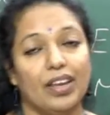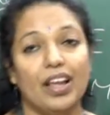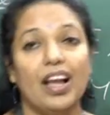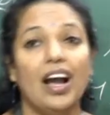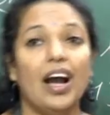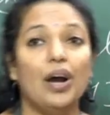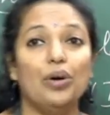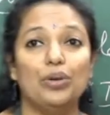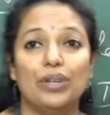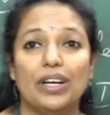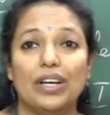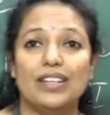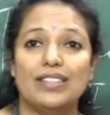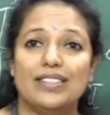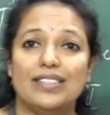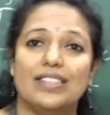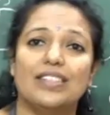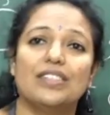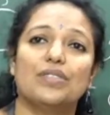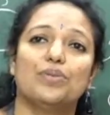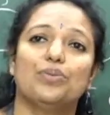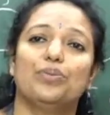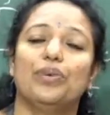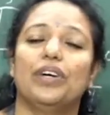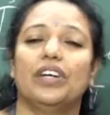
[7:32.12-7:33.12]
How does
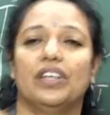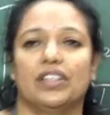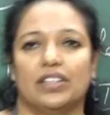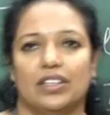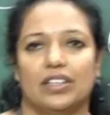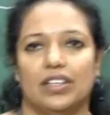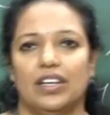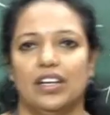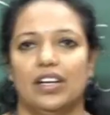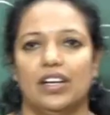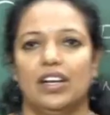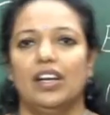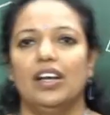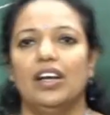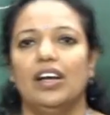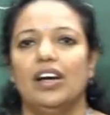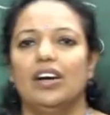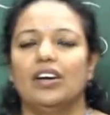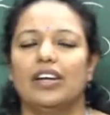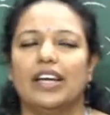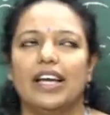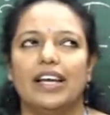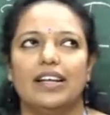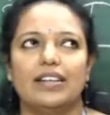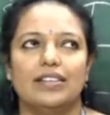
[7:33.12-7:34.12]
this work?
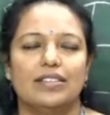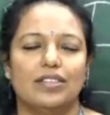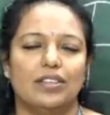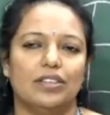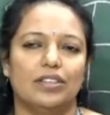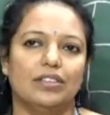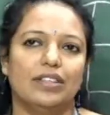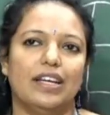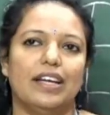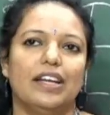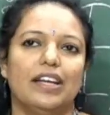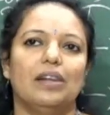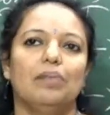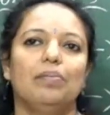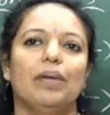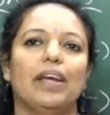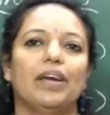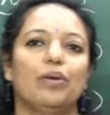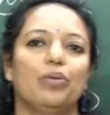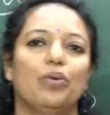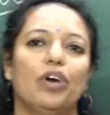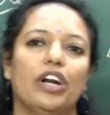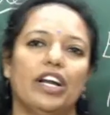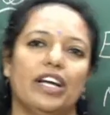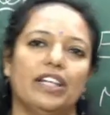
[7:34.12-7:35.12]
Okay, so there will
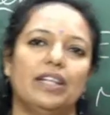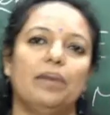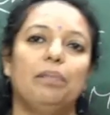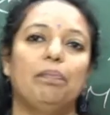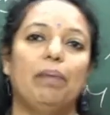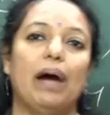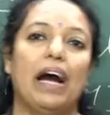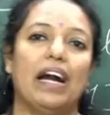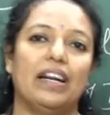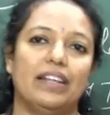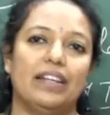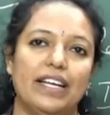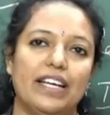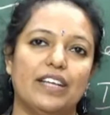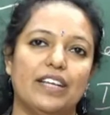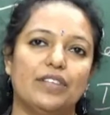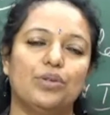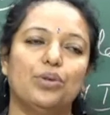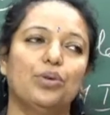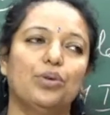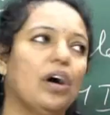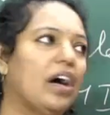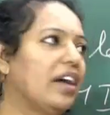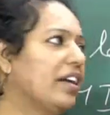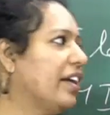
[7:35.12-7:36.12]
be, what are the parties
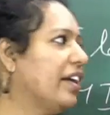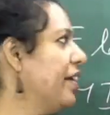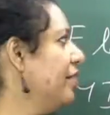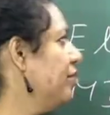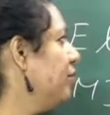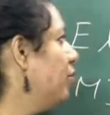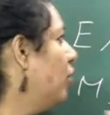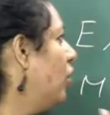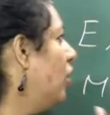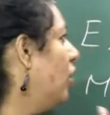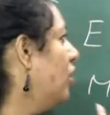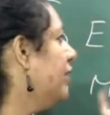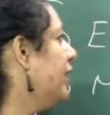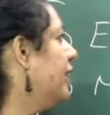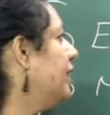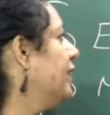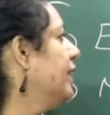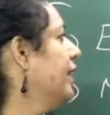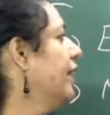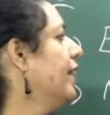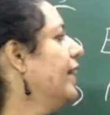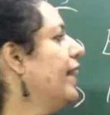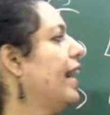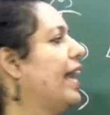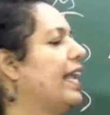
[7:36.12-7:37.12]
who are involved
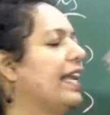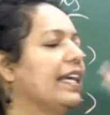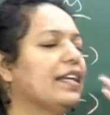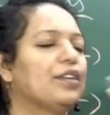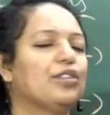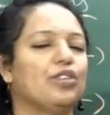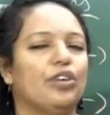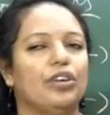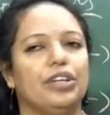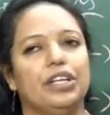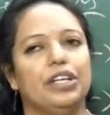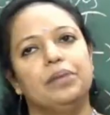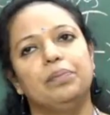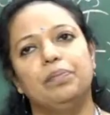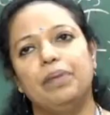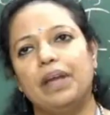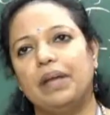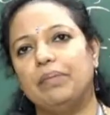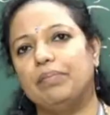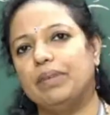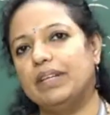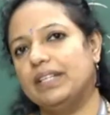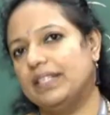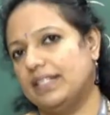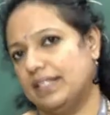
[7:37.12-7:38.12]
in electronic
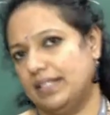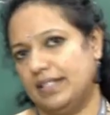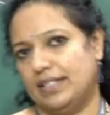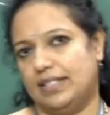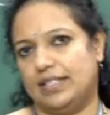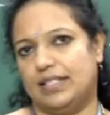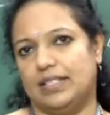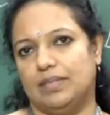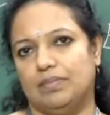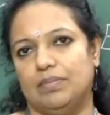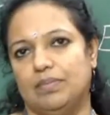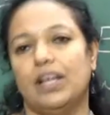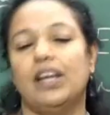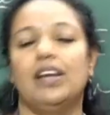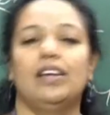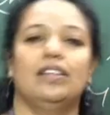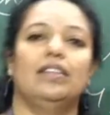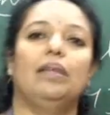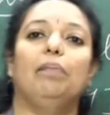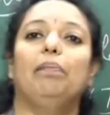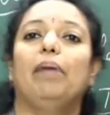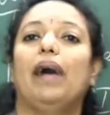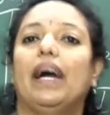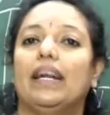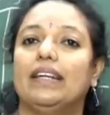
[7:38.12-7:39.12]
payment system?
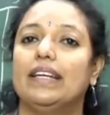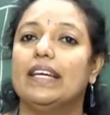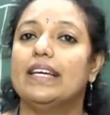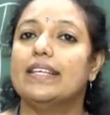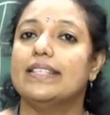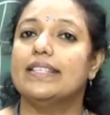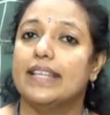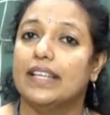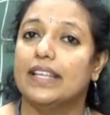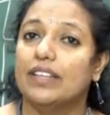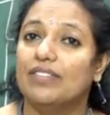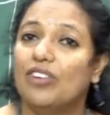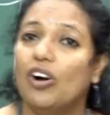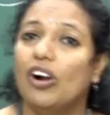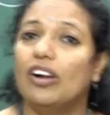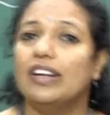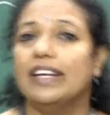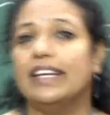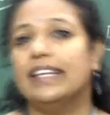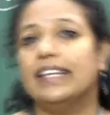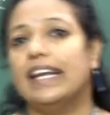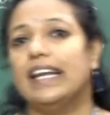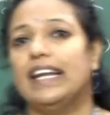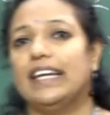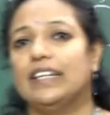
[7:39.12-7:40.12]
The parties involved
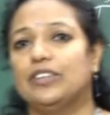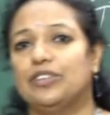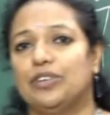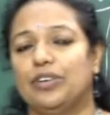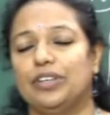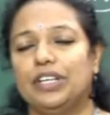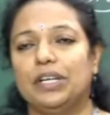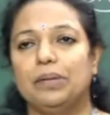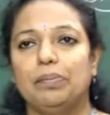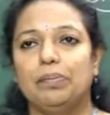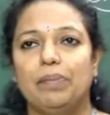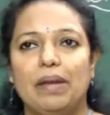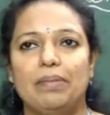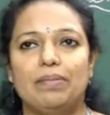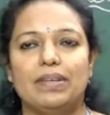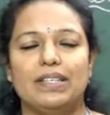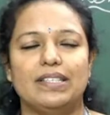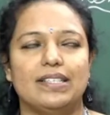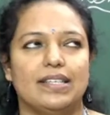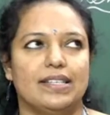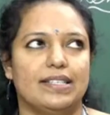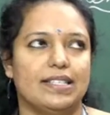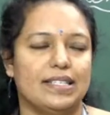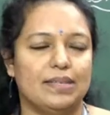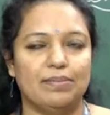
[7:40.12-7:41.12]
in electronic payment
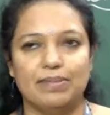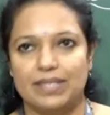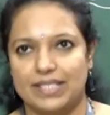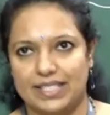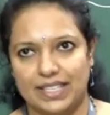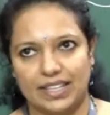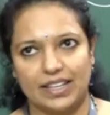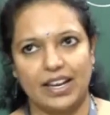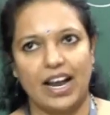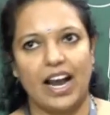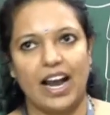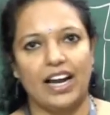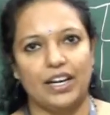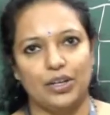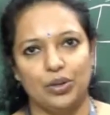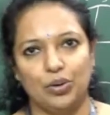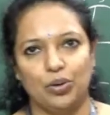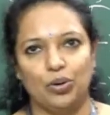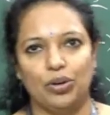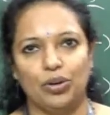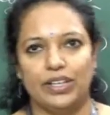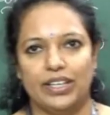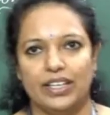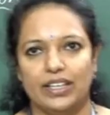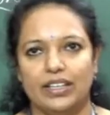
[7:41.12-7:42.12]
system is the card
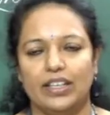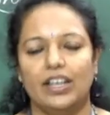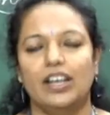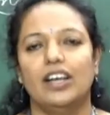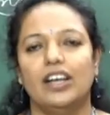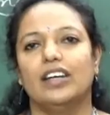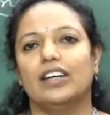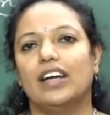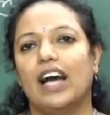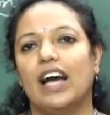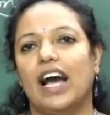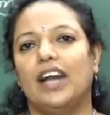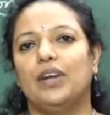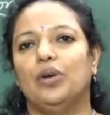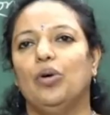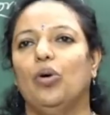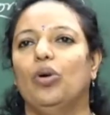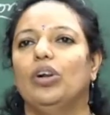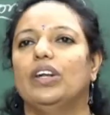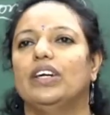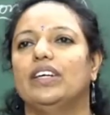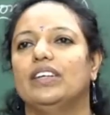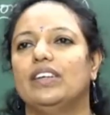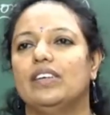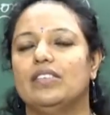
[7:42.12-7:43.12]
holder. Card
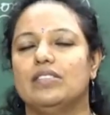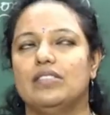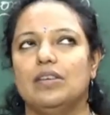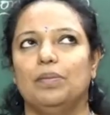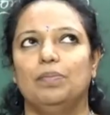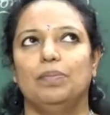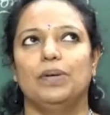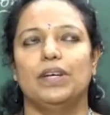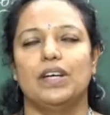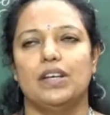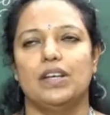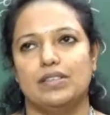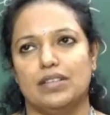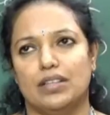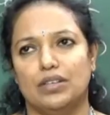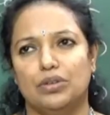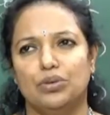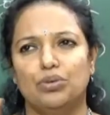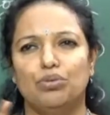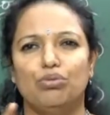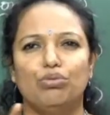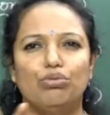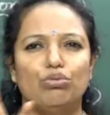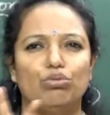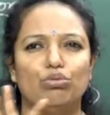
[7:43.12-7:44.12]
holder is a person
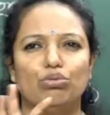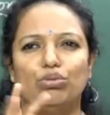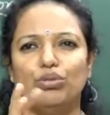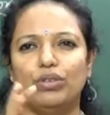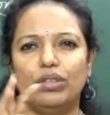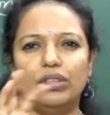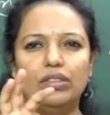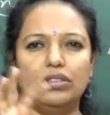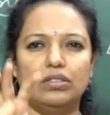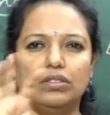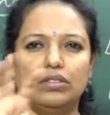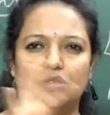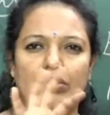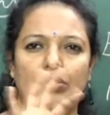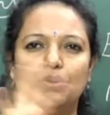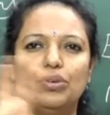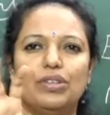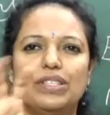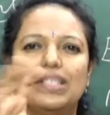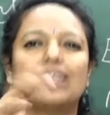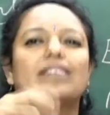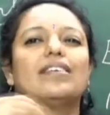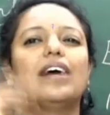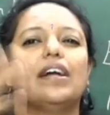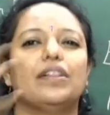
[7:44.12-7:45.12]
who
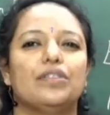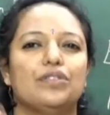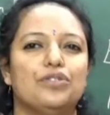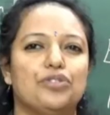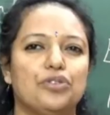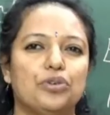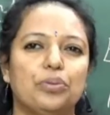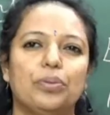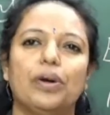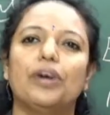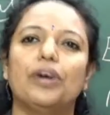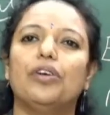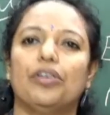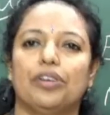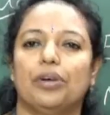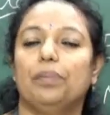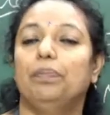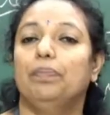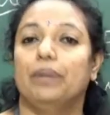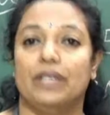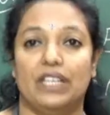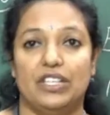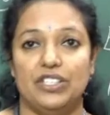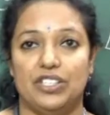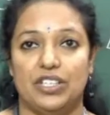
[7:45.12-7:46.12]
is a consumer or a
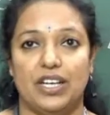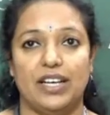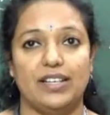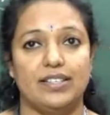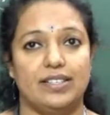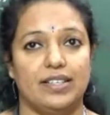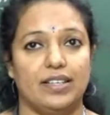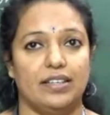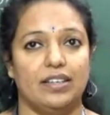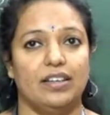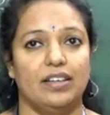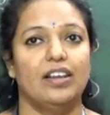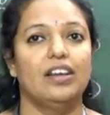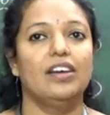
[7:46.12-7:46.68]
purchaser.